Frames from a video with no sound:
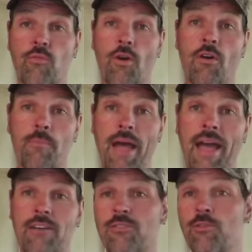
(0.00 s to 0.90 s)
foil
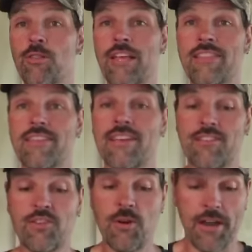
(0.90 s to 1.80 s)
bag. So let's
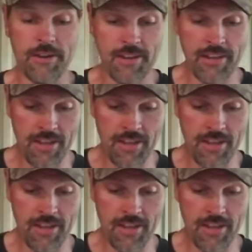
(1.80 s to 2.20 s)
get to it.